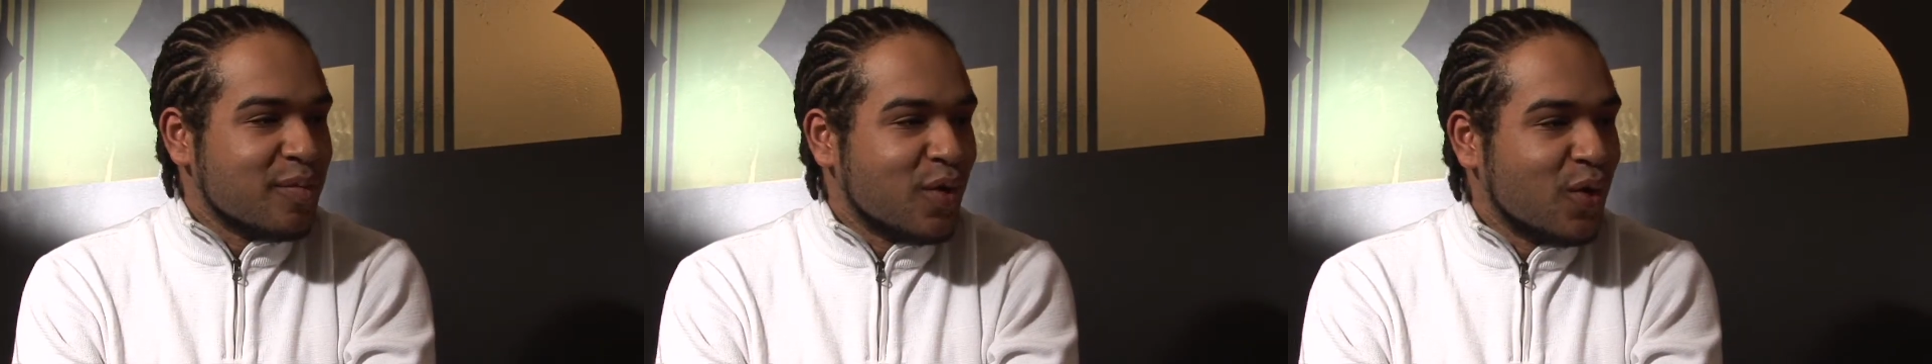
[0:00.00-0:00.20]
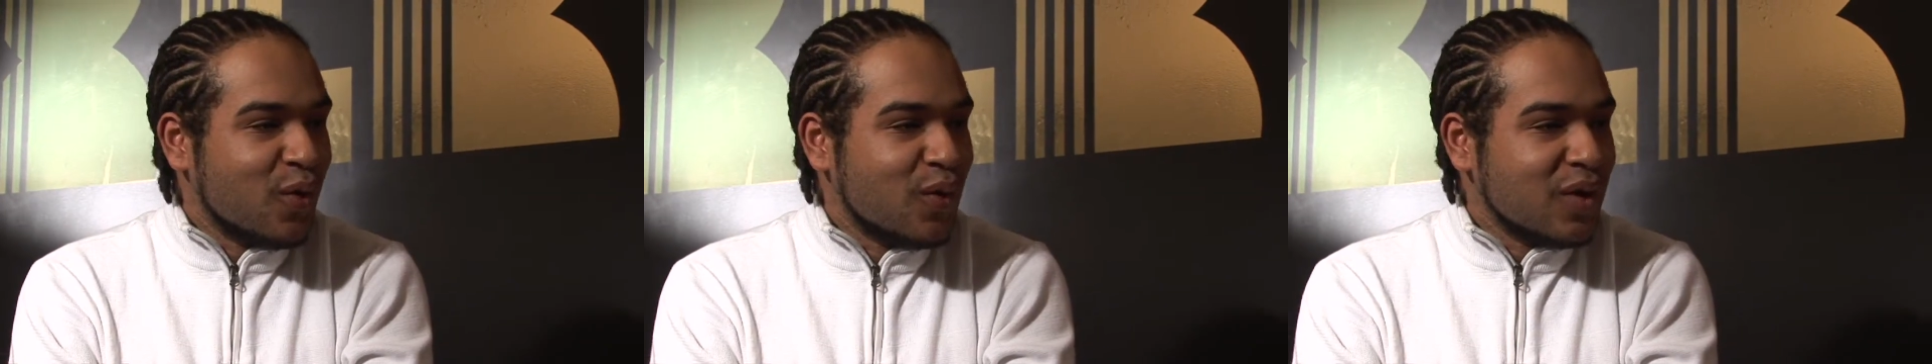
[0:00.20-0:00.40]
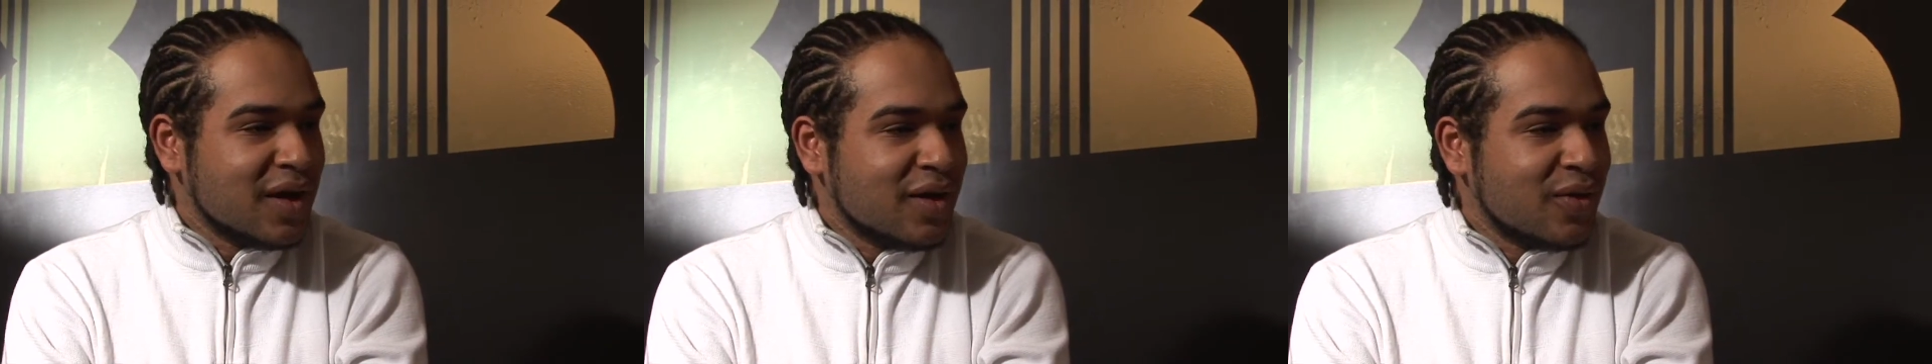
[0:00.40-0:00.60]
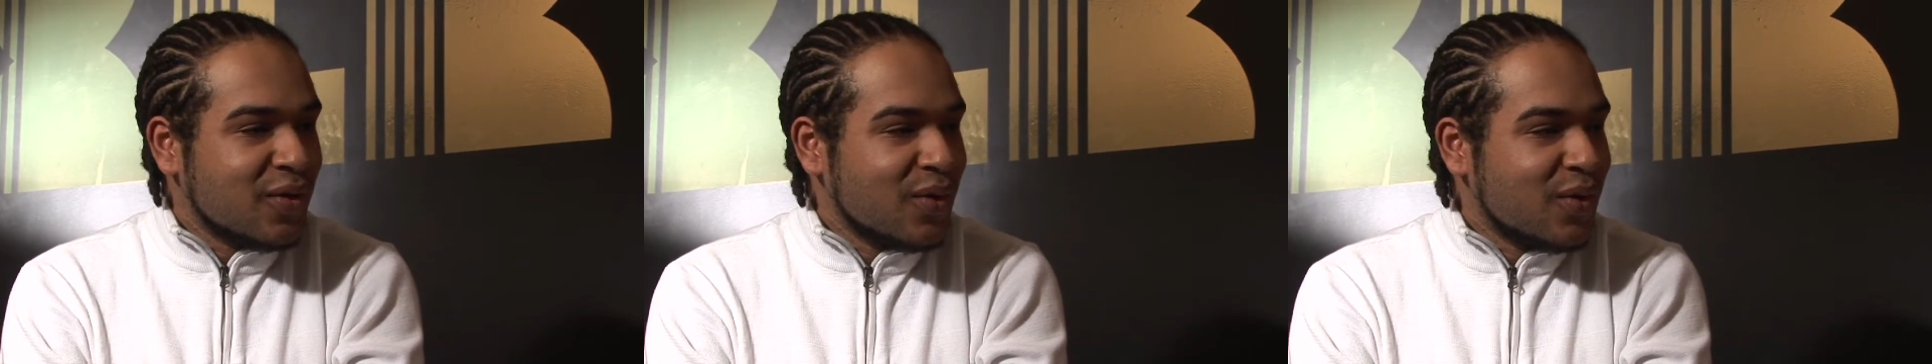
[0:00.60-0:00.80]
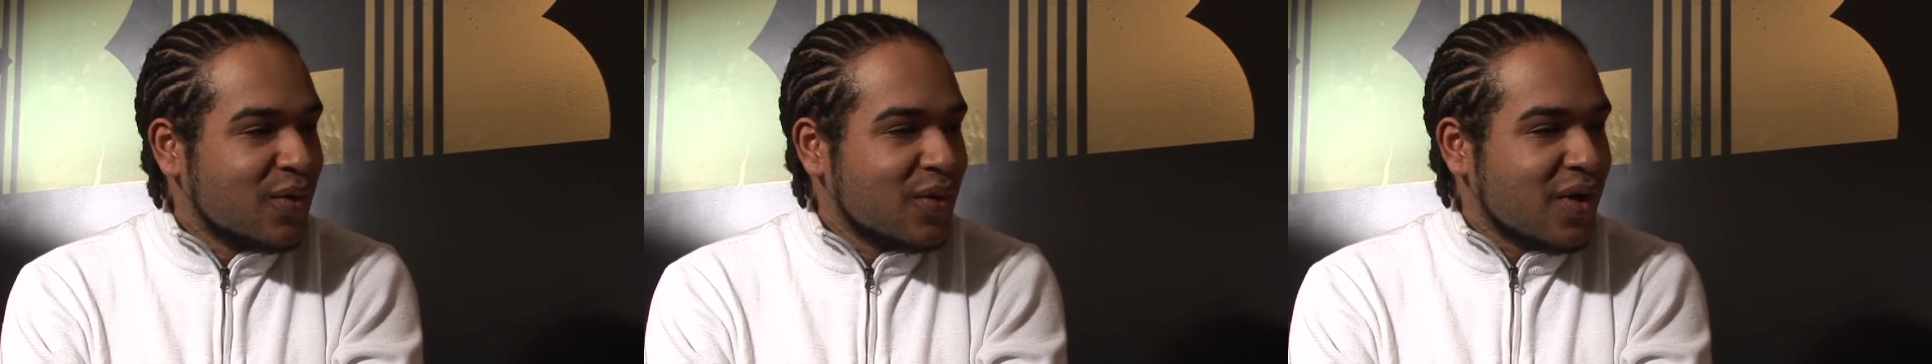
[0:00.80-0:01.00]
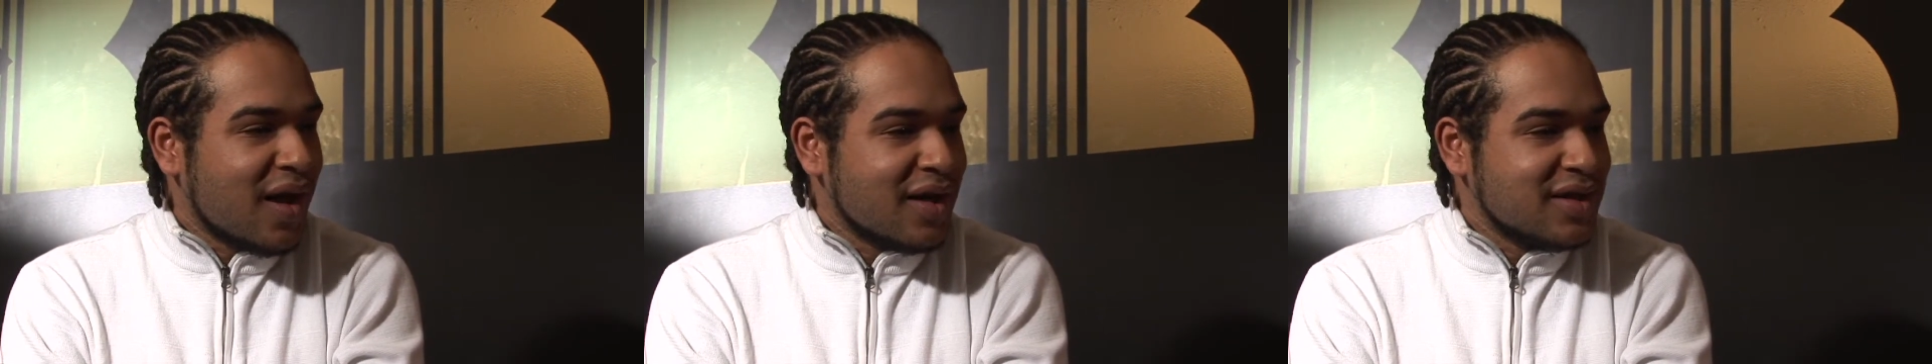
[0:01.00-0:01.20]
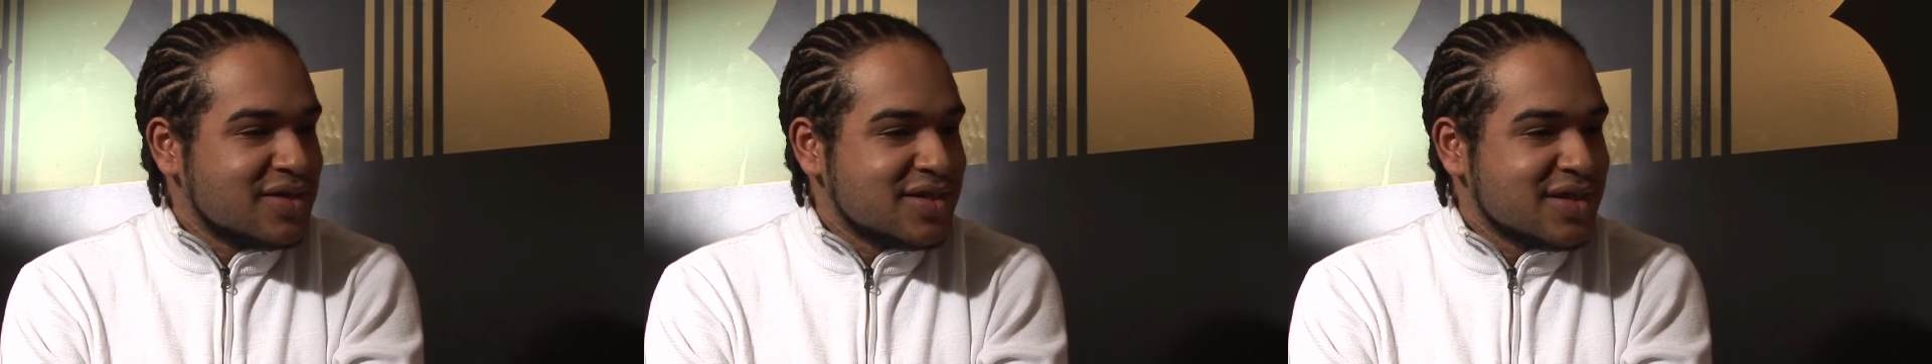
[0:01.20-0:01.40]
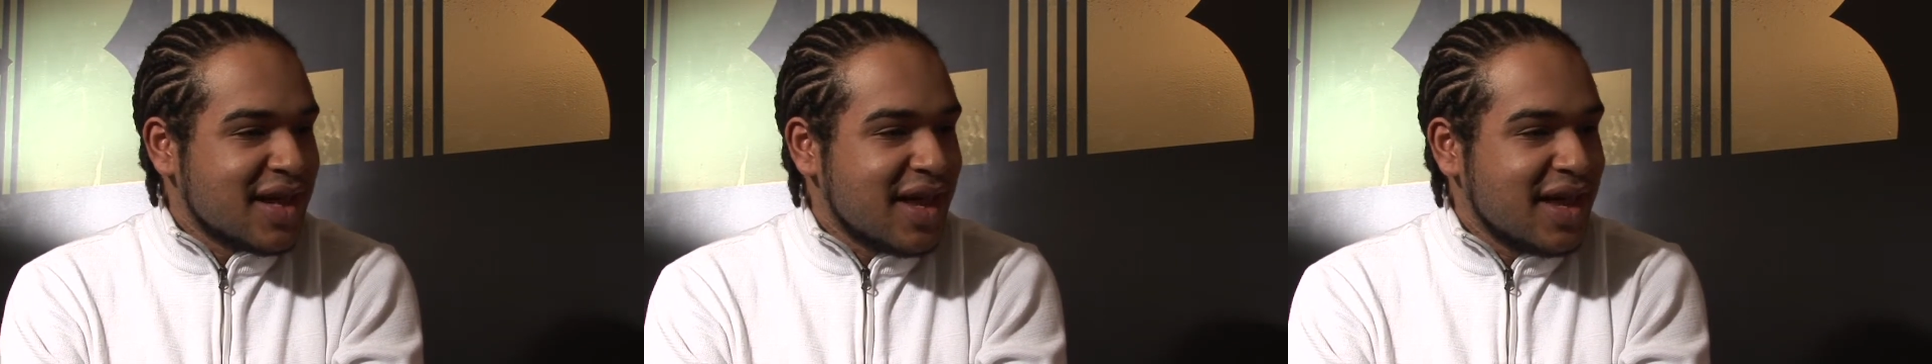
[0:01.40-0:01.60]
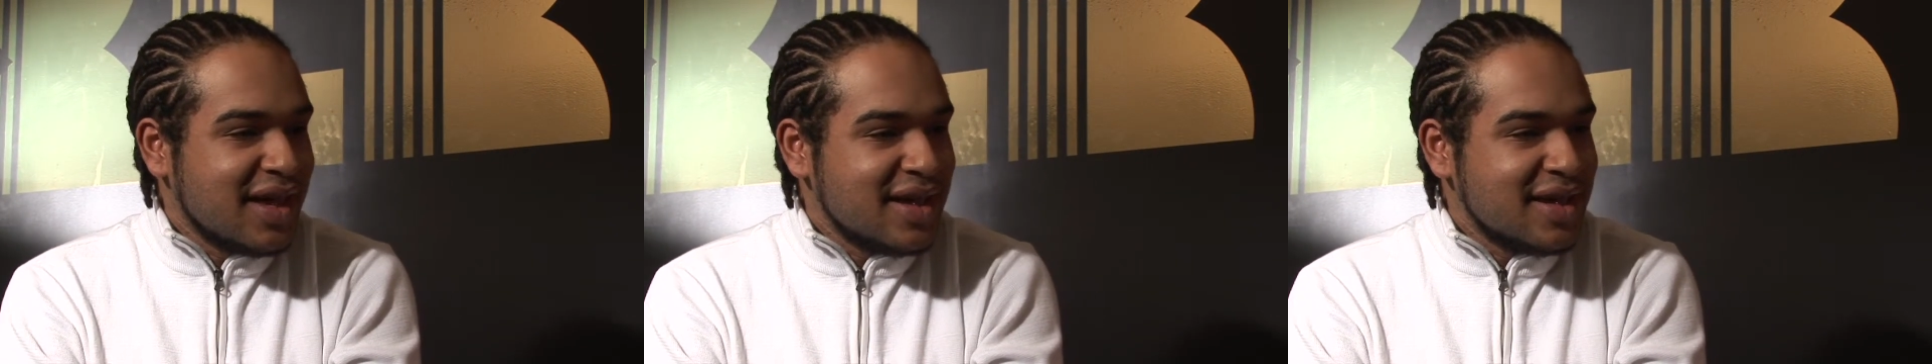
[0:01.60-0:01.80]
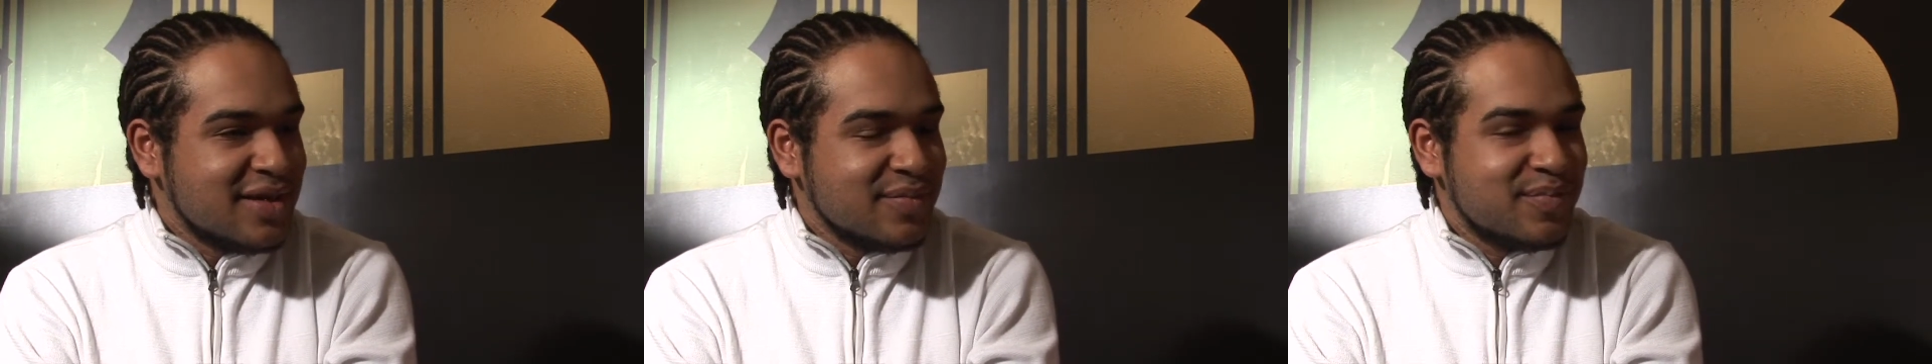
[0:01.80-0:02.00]
All in all, I'd
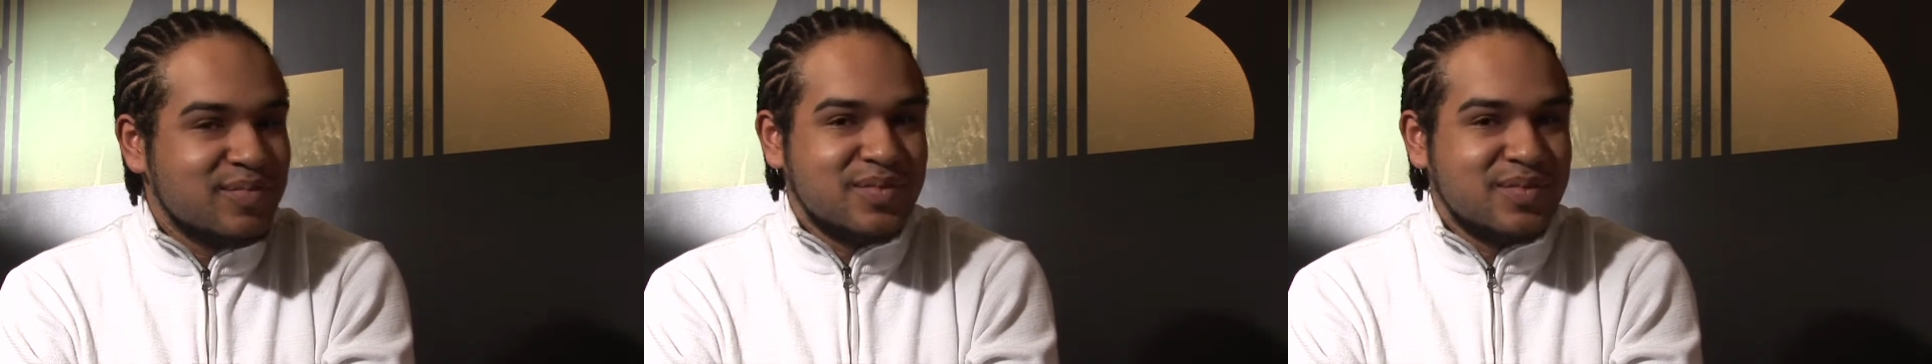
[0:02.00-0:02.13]
say